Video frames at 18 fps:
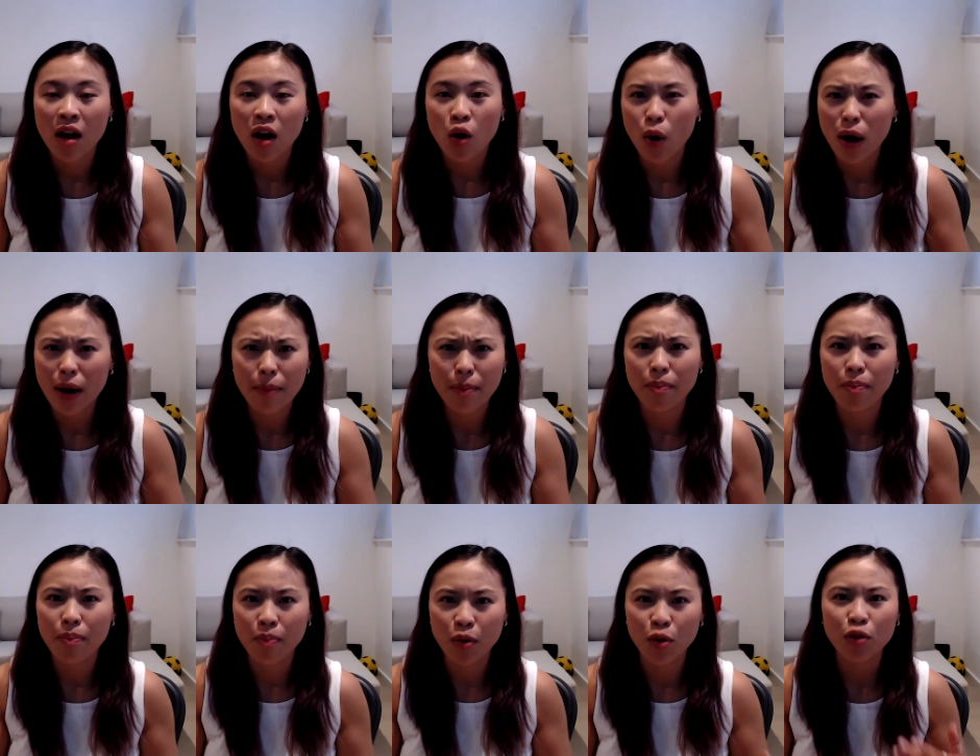quite
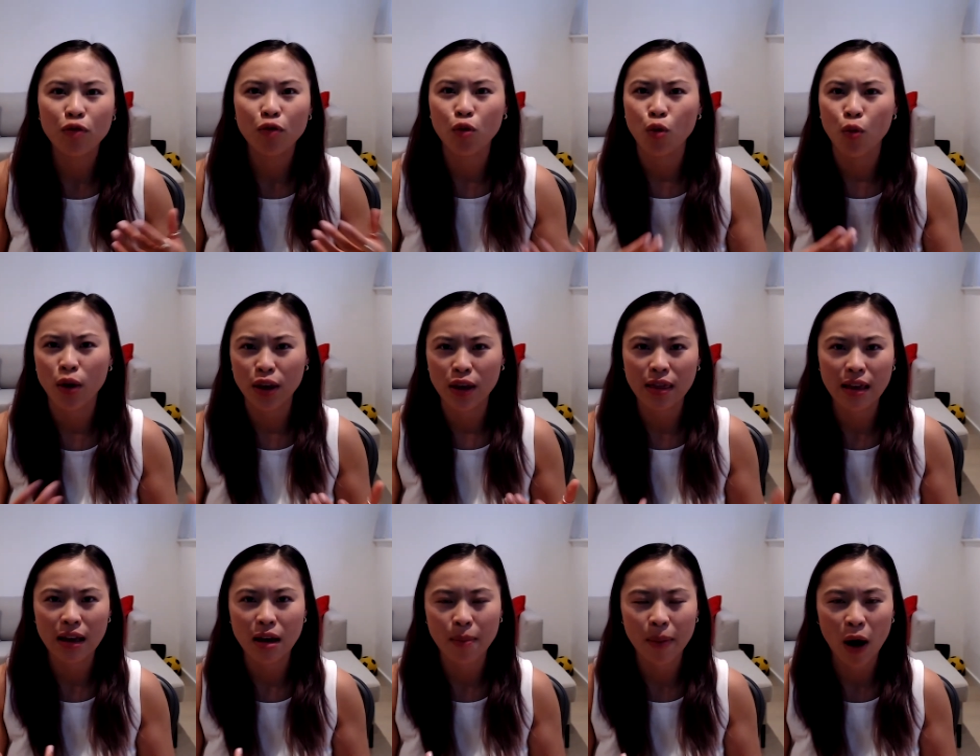beautiful when you
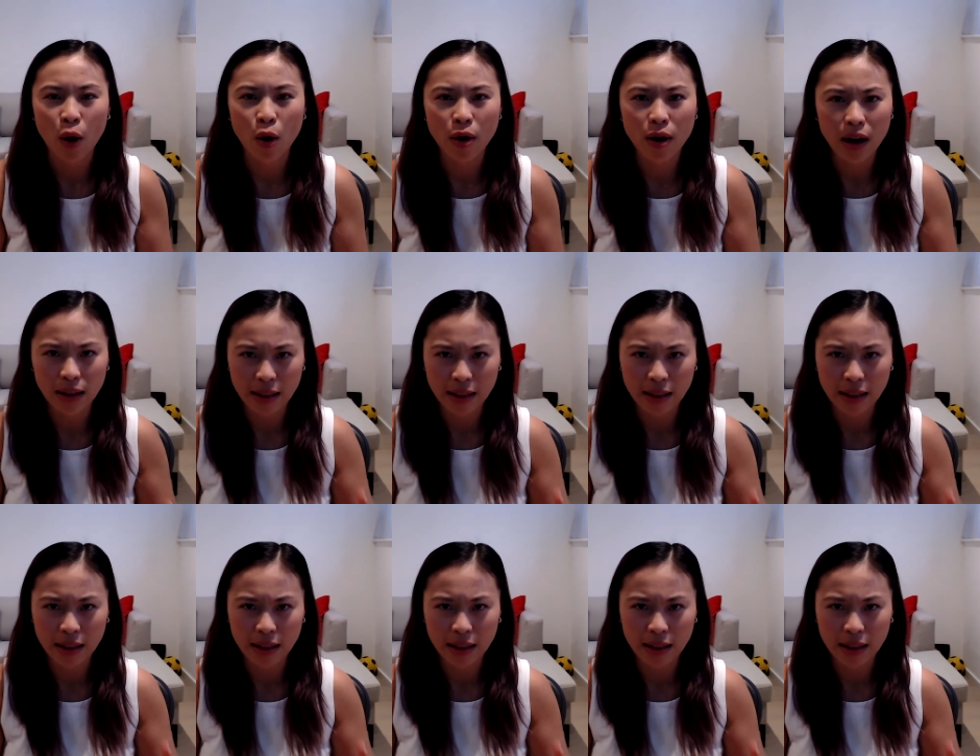think about